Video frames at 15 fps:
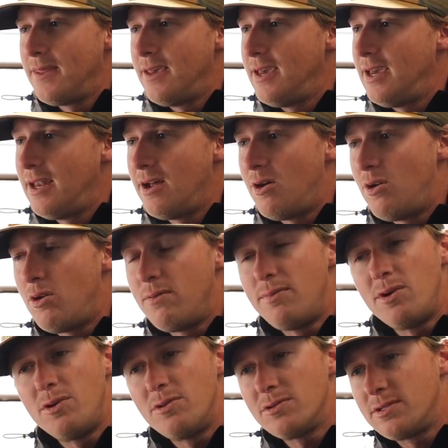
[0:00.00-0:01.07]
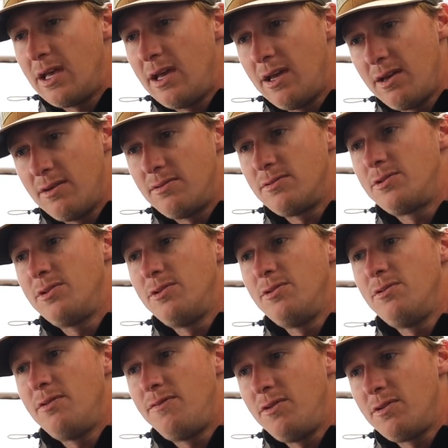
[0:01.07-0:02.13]
It all boils down
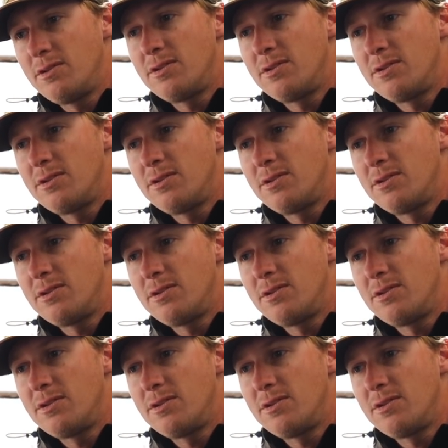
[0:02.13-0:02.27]
to if you can